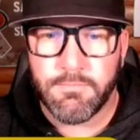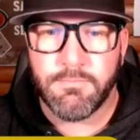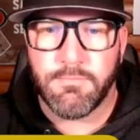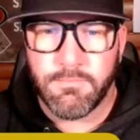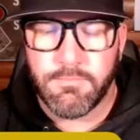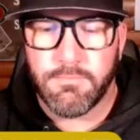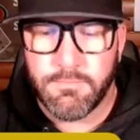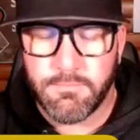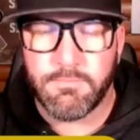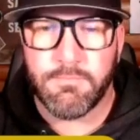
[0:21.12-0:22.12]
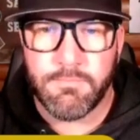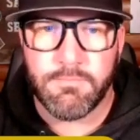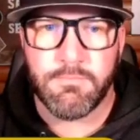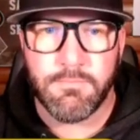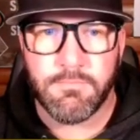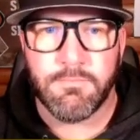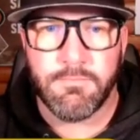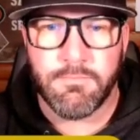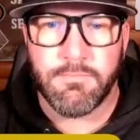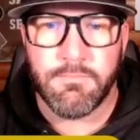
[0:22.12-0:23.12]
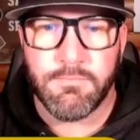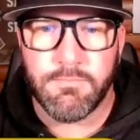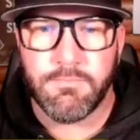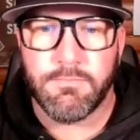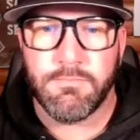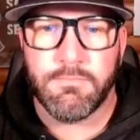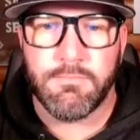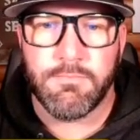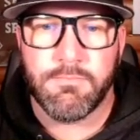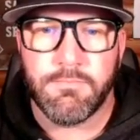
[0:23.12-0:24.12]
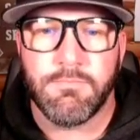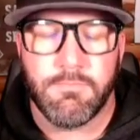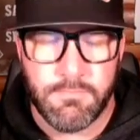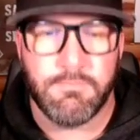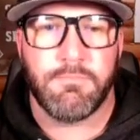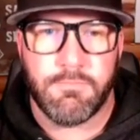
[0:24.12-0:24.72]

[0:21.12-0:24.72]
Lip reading: (not speaking)